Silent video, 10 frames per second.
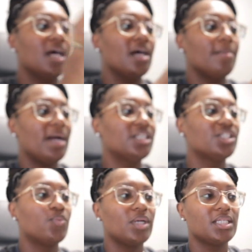I
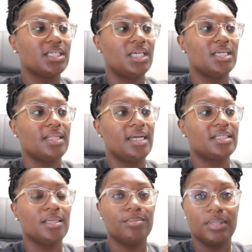just wanted to get like
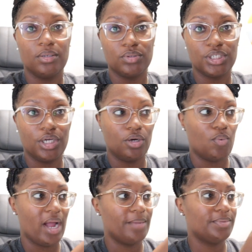some little to-go
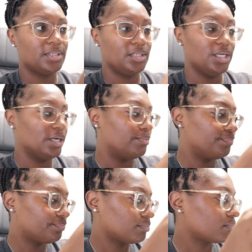wipes, you know,
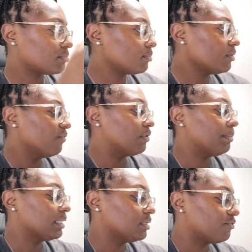for
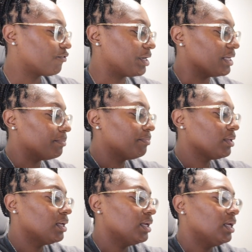my little friends.
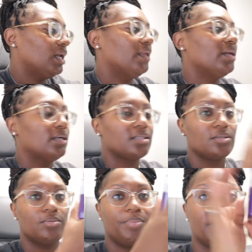And then I
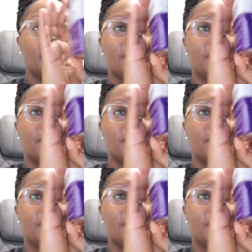also picked up